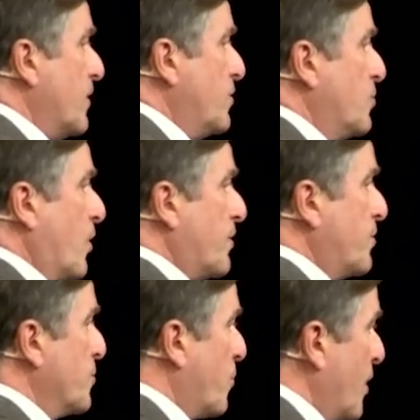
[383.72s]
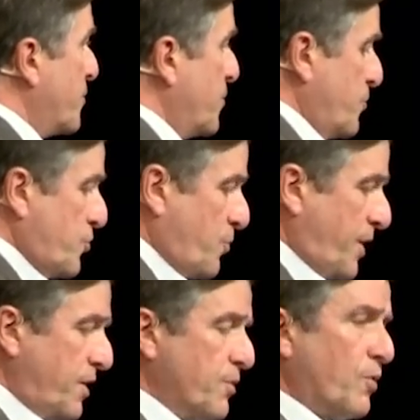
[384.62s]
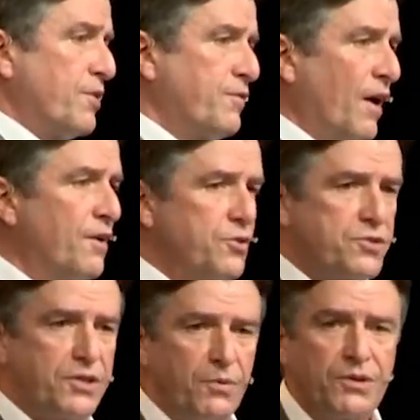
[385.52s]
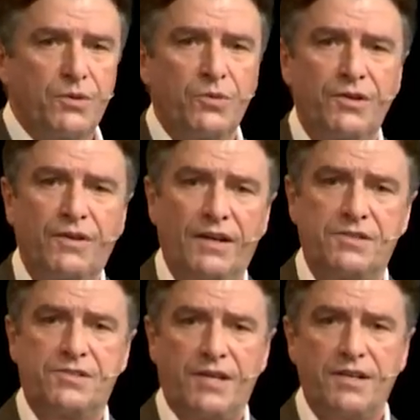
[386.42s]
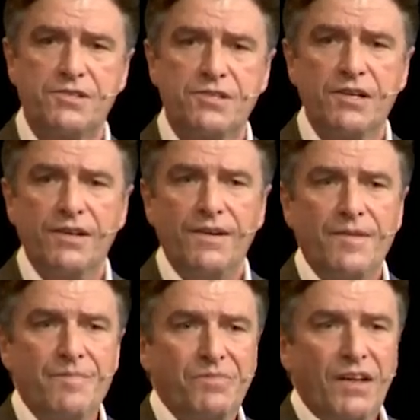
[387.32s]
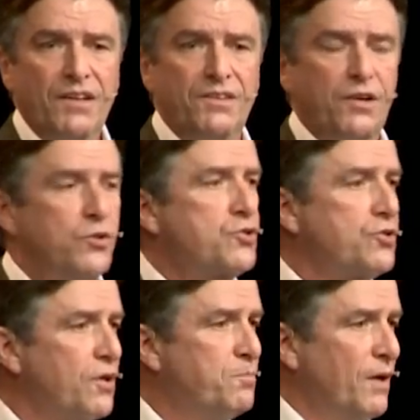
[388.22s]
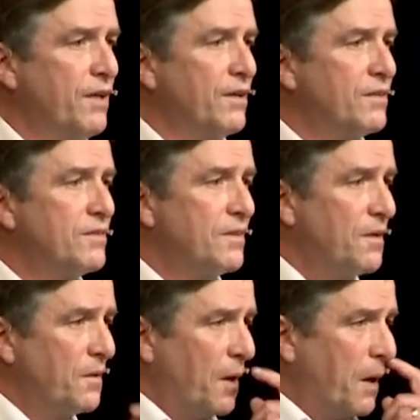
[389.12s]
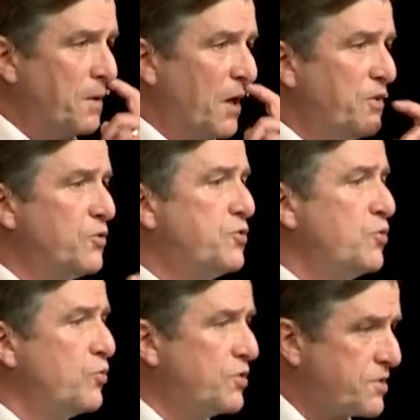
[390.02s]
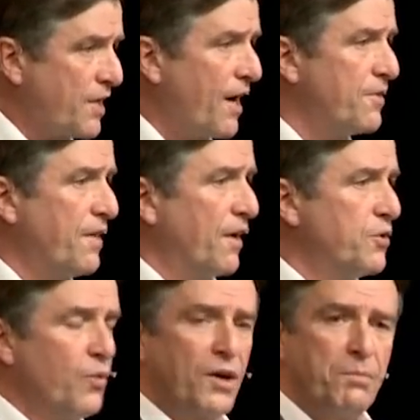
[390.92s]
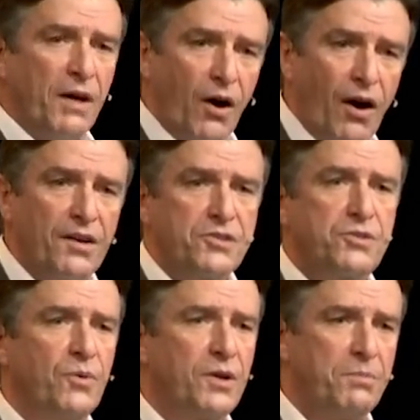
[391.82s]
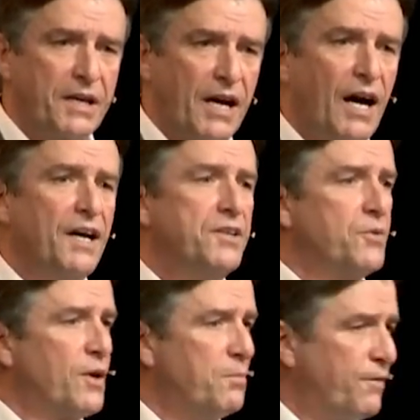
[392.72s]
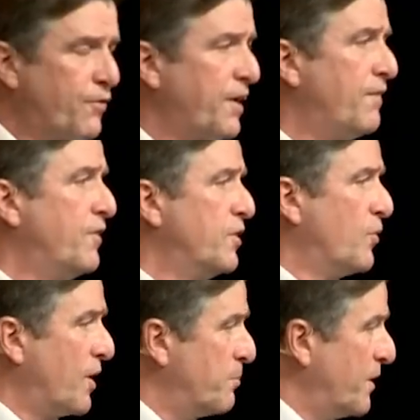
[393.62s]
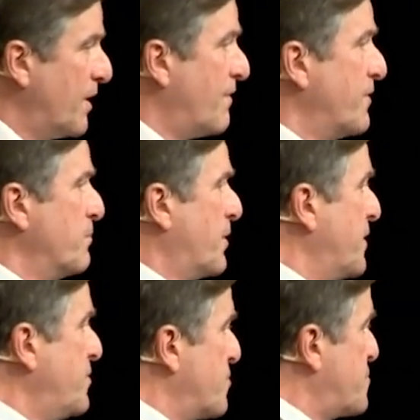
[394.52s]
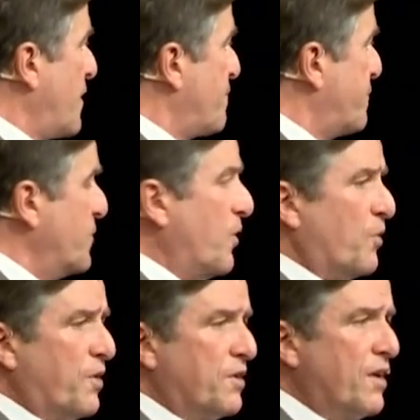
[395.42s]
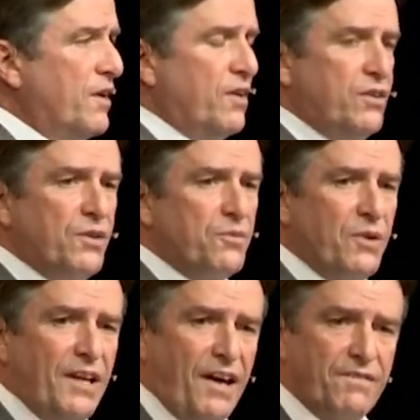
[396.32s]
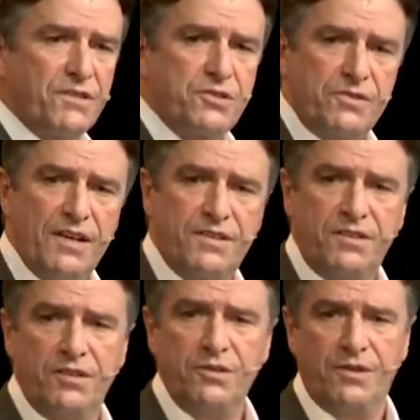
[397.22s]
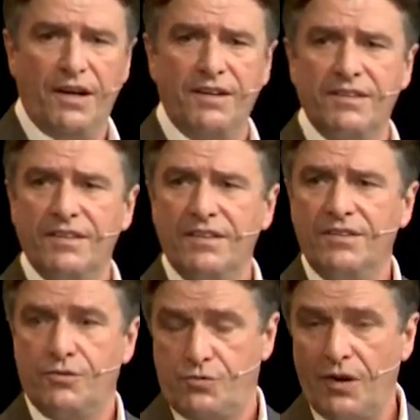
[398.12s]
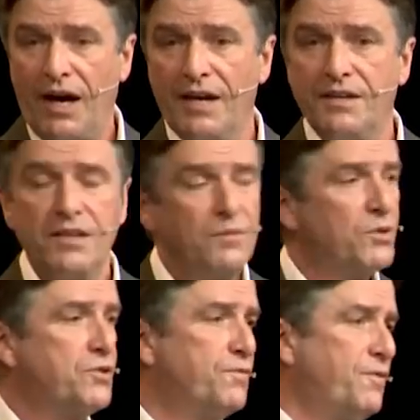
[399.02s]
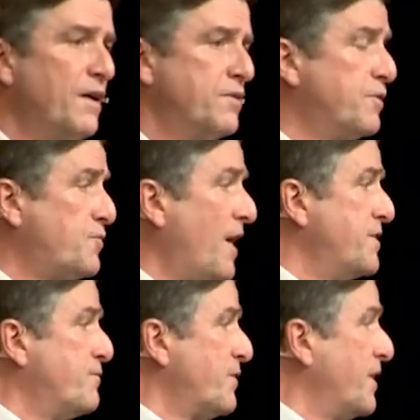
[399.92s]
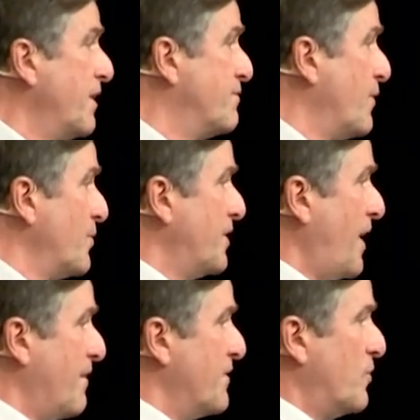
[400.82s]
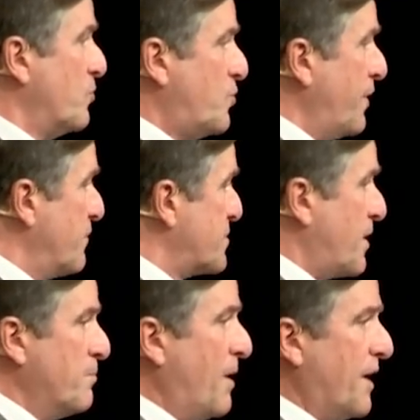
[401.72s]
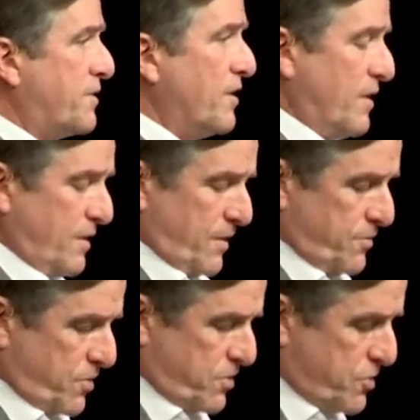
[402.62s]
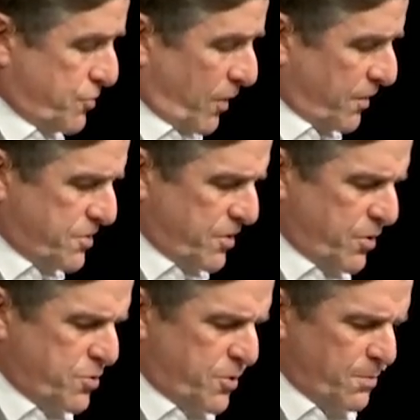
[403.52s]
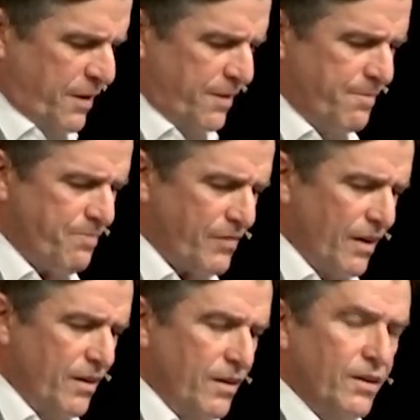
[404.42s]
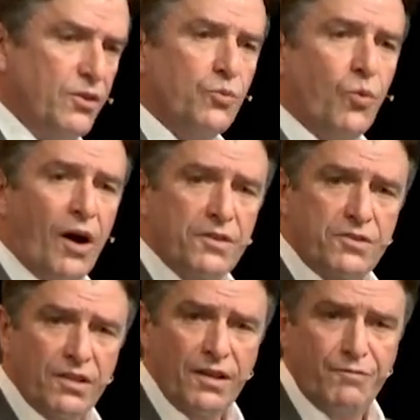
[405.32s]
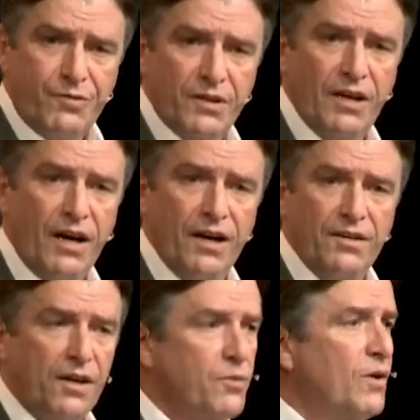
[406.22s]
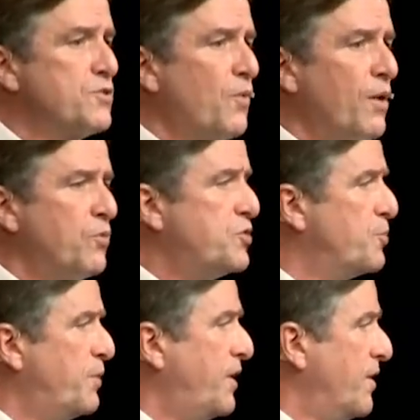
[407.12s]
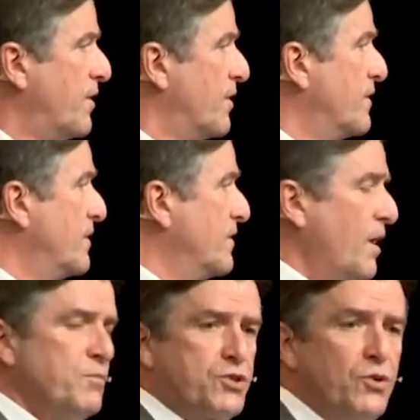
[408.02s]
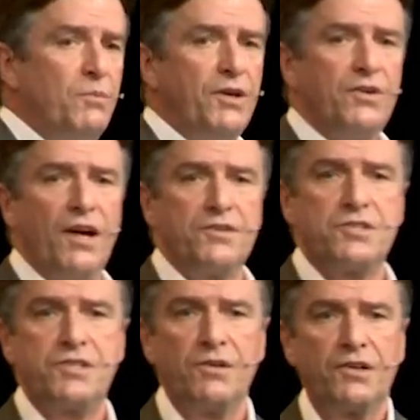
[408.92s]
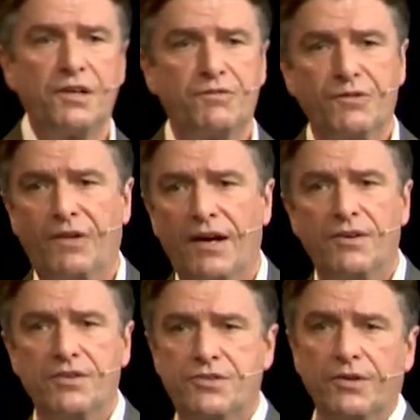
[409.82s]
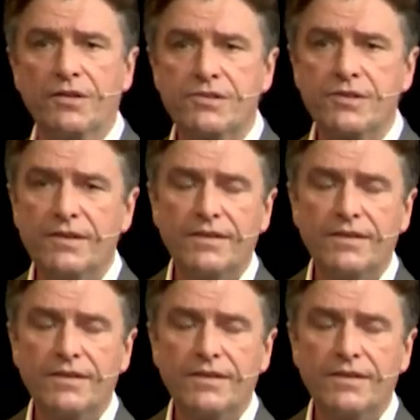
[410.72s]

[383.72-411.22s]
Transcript: You want to, you want, you, you're reading the Word of God. You see what the Word of God says that you should be. And, and you do desire that. You want to be honest. You want to be kind. You want to be forgiving. You want to be loving. But in yourself, you know that you don't really have the strength to do that. You've tried, but you failed. You've tried to forgive only to have that old grievance come back just as strong as it used to be. You want to live for God. Otherwise, why would you be here? I'm assuming you're not just here looking for fire insurance,